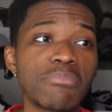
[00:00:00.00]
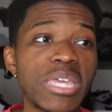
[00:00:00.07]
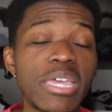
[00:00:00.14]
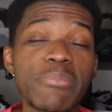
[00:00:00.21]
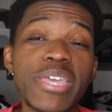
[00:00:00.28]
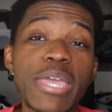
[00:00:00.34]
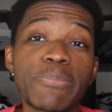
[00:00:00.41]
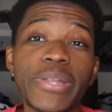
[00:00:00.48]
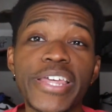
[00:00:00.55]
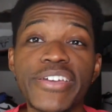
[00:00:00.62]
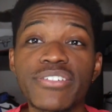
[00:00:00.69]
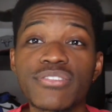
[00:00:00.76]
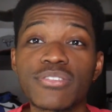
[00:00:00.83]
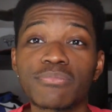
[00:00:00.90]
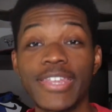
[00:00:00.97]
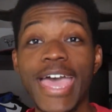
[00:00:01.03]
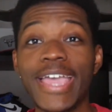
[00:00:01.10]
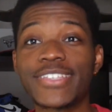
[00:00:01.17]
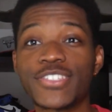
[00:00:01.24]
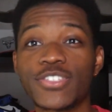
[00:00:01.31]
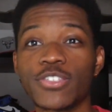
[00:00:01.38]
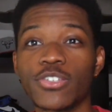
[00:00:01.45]
NBA players.
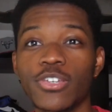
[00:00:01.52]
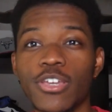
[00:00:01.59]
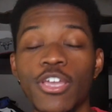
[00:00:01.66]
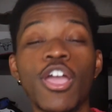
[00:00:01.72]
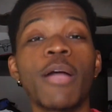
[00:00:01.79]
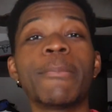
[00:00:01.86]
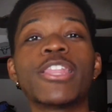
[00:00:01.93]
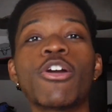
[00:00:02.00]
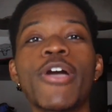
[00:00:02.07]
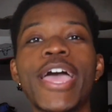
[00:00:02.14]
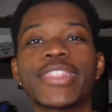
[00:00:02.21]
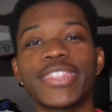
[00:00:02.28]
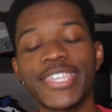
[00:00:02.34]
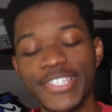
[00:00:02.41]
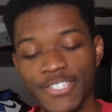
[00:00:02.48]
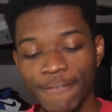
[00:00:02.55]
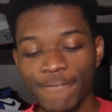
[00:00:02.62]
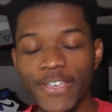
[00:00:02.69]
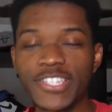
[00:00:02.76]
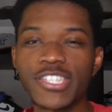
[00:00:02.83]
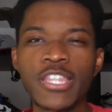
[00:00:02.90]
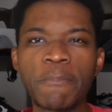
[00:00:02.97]
Next. Carmelo Anthony is
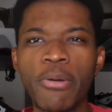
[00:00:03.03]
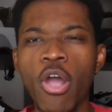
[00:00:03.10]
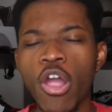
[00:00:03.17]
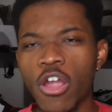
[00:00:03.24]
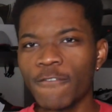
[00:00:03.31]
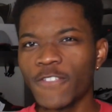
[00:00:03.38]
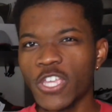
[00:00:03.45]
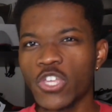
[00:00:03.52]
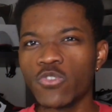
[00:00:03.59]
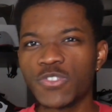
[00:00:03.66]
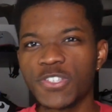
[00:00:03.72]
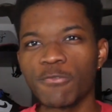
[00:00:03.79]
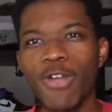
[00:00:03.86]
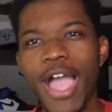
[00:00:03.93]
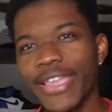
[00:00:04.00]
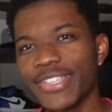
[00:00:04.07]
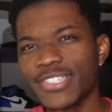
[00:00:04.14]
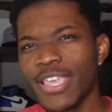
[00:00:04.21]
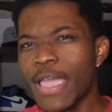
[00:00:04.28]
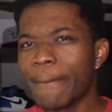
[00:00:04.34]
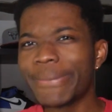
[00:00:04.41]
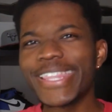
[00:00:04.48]
officially part of the Houston
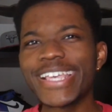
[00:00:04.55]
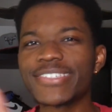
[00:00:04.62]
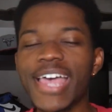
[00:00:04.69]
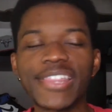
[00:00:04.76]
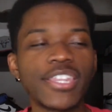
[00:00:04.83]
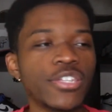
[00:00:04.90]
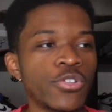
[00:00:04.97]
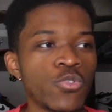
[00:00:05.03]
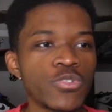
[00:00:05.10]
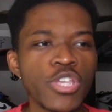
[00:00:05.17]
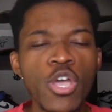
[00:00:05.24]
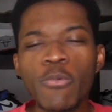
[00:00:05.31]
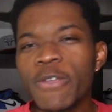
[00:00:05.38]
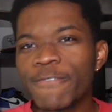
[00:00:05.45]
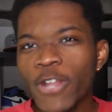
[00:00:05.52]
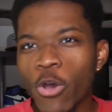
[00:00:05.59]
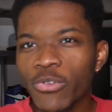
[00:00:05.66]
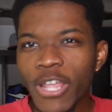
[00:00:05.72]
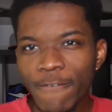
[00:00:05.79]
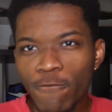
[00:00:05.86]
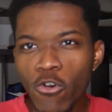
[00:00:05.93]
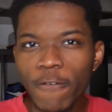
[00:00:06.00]
Rockets. But that's not the news. We've known
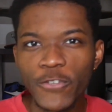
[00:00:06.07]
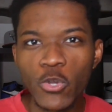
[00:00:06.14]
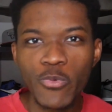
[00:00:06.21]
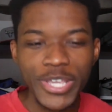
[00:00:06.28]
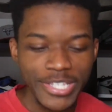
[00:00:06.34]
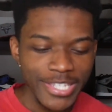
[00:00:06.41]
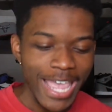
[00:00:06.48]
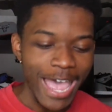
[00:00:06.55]
that for a few weeks